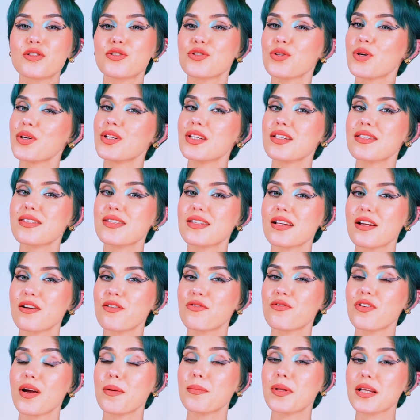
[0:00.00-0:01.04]
join the Stella
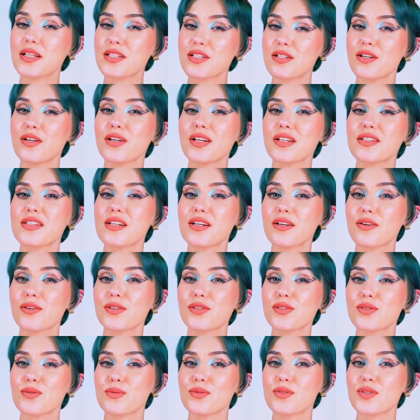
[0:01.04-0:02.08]
fam, let's learn a thing or
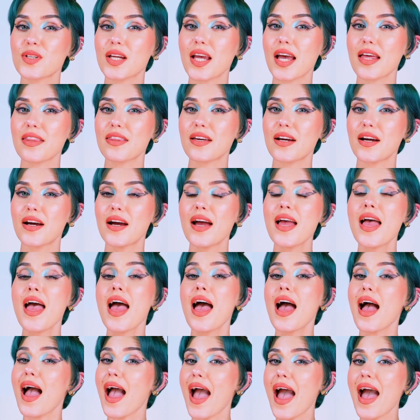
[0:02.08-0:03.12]
two together.
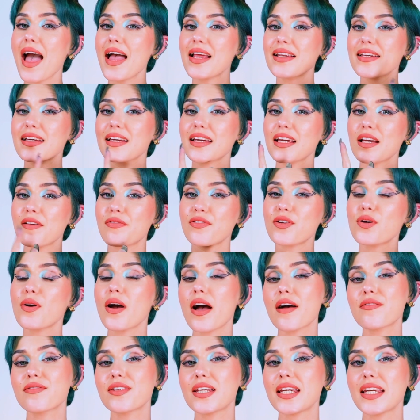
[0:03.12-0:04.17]
And if you
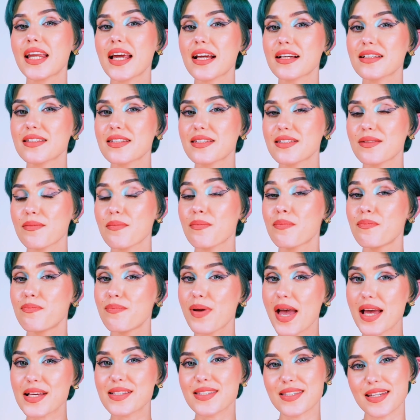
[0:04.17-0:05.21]
have the next
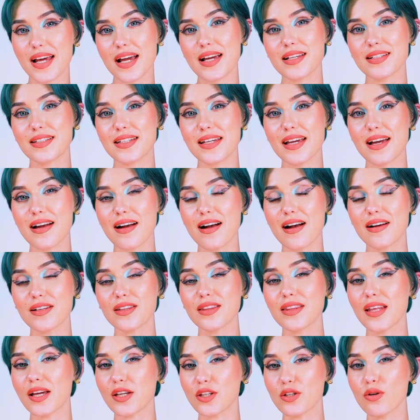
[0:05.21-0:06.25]
best idea
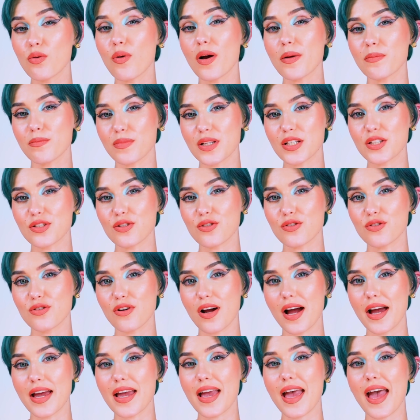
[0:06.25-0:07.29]
that you want me to
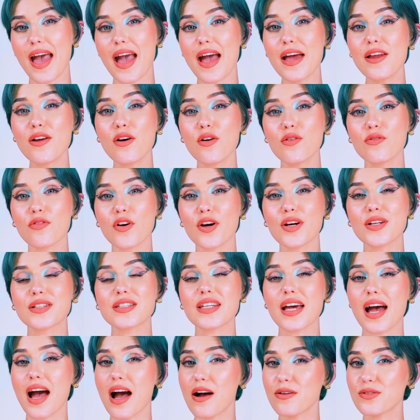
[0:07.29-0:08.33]
try, head over
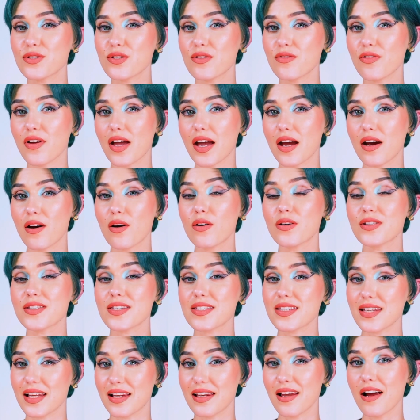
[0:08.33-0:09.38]
to House of Hair on
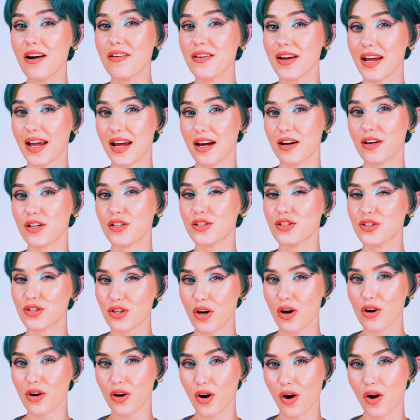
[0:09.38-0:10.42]

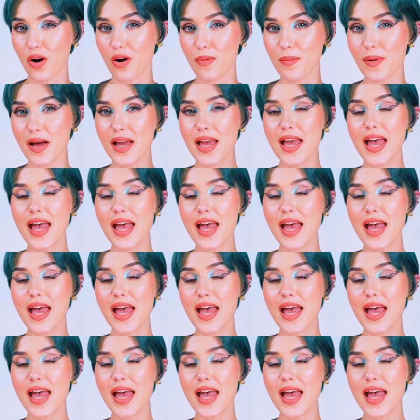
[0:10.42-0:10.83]
stellarihair.com